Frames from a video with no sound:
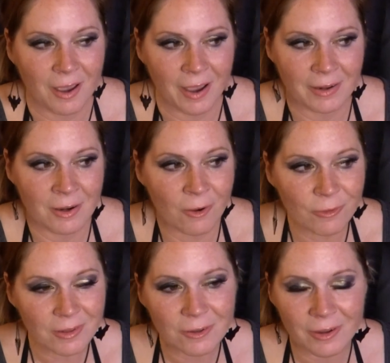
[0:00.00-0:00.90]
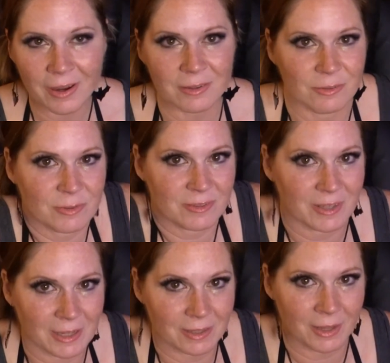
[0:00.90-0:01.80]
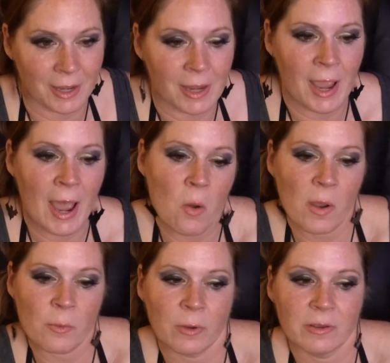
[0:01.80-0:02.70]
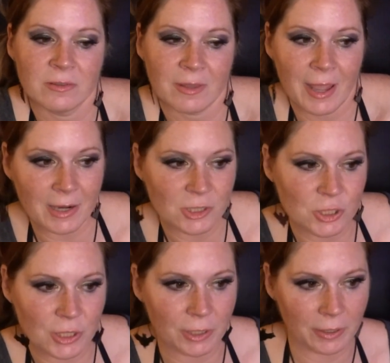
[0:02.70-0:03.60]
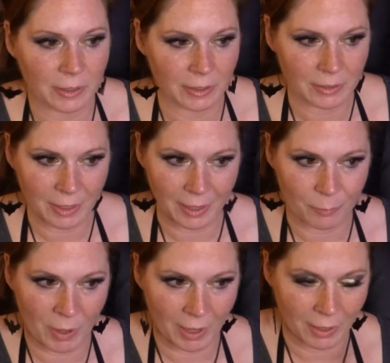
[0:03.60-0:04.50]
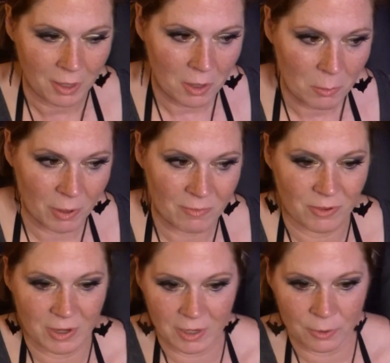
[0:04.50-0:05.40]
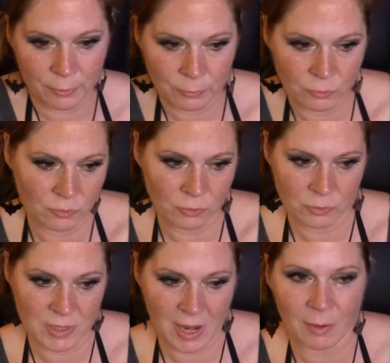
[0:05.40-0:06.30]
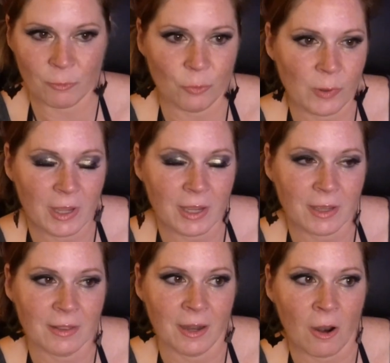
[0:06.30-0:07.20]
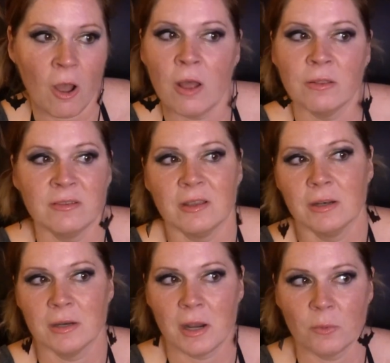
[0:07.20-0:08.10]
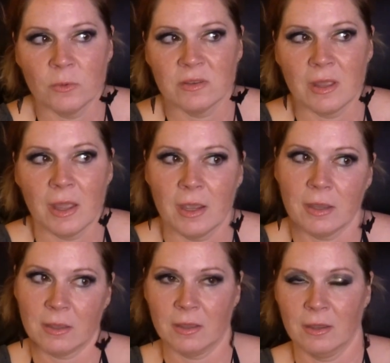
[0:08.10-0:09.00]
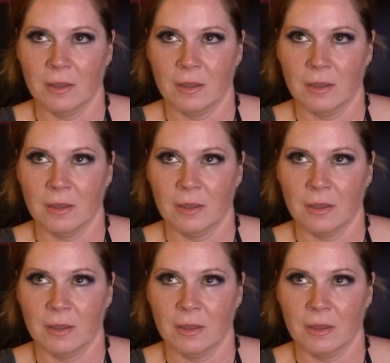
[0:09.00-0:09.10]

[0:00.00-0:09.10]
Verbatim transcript: I know that you guys have seen, like, how I was last year and, like, my, my videos two times a week. And then all of a sudden I was, like,